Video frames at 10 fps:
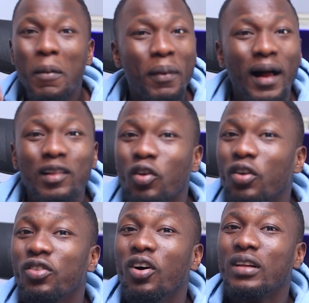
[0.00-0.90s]
PayPal
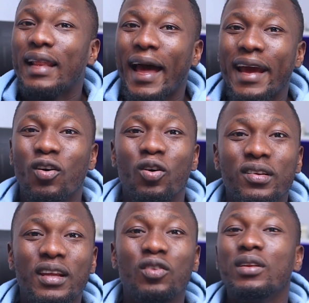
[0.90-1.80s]
does not like
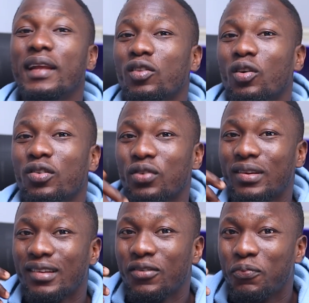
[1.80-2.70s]
us. They don't let us
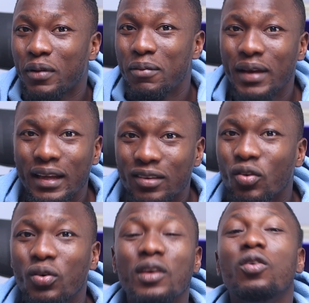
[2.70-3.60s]
receive
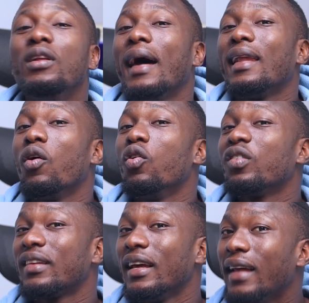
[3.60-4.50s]
payments. They only allow
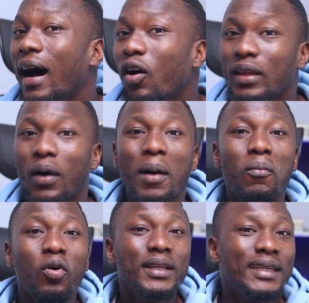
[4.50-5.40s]
us send out our
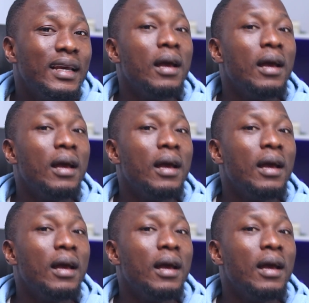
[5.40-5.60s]
money.